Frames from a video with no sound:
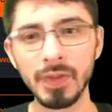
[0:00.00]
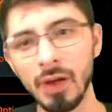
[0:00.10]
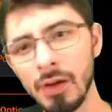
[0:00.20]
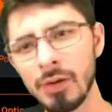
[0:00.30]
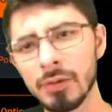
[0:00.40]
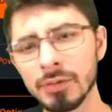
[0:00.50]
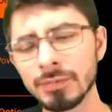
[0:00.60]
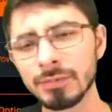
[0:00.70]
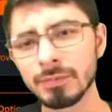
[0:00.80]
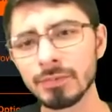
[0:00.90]
Oh,
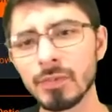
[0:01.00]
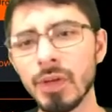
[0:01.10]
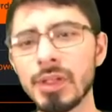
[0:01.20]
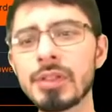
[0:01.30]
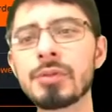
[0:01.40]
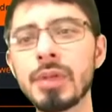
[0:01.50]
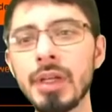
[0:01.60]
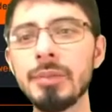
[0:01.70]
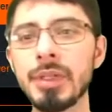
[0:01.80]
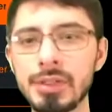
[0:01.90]
that's
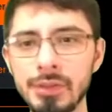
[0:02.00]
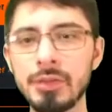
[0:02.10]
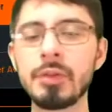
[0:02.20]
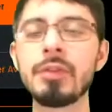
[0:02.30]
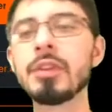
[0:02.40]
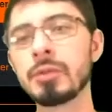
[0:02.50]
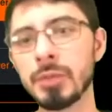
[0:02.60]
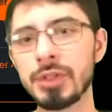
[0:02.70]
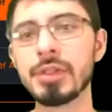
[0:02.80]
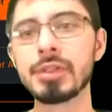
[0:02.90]
right, because of the reverse
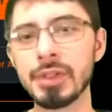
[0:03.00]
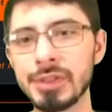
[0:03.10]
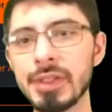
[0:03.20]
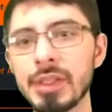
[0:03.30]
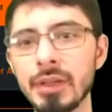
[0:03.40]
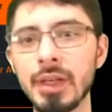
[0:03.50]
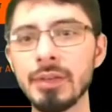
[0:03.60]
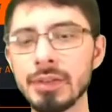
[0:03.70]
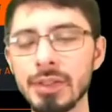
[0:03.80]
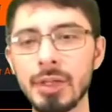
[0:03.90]
merger. So it says
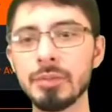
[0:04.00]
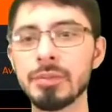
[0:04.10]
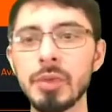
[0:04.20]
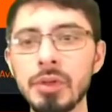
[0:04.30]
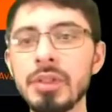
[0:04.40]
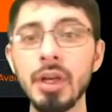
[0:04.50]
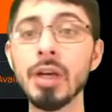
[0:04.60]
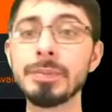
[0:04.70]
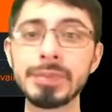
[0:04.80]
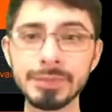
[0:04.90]
I'm only
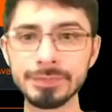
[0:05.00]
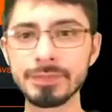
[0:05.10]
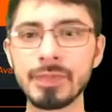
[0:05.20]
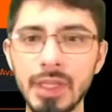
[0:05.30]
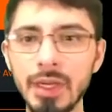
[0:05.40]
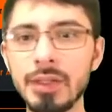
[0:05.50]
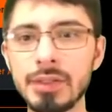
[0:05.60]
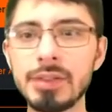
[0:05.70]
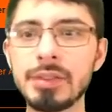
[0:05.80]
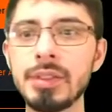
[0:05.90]
up
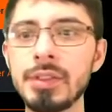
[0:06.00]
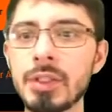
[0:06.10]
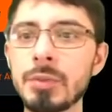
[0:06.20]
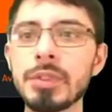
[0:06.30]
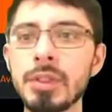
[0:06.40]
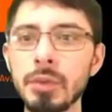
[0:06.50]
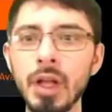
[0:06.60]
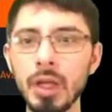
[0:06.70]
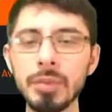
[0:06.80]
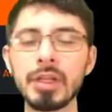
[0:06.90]
166%. Well,
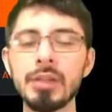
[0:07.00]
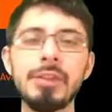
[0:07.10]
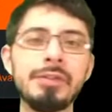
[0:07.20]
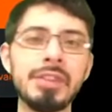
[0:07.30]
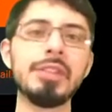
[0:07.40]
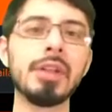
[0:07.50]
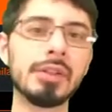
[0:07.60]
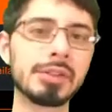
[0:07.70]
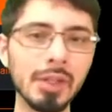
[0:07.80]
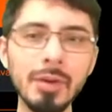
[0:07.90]
I bought it at
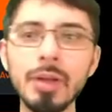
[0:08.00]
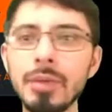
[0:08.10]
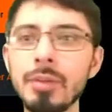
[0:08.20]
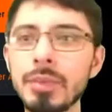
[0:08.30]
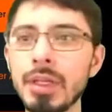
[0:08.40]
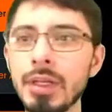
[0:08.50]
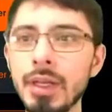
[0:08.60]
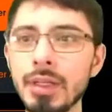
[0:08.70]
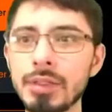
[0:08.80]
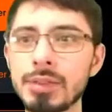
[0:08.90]
$15, so I'm
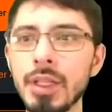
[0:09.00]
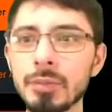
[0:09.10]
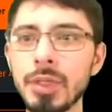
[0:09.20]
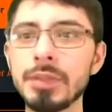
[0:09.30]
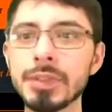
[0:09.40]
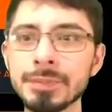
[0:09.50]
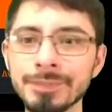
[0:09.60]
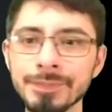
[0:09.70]
at a slight profit.